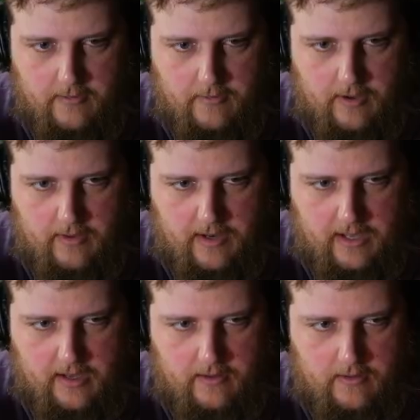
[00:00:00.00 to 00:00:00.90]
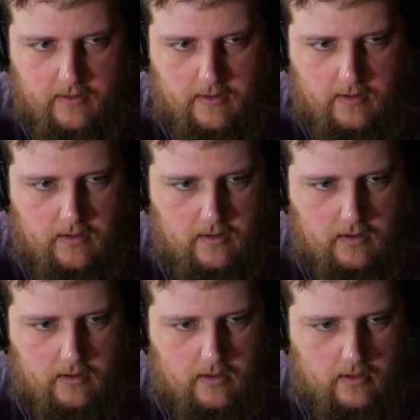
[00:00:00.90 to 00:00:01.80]
Well, it ain't.
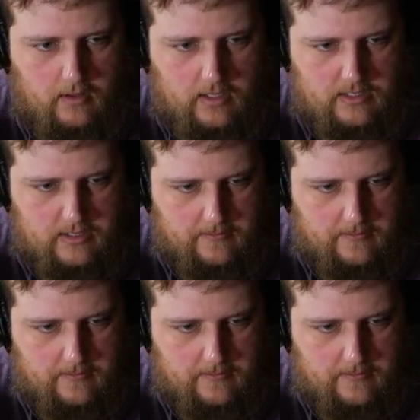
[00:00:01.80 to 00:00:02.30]
Is it?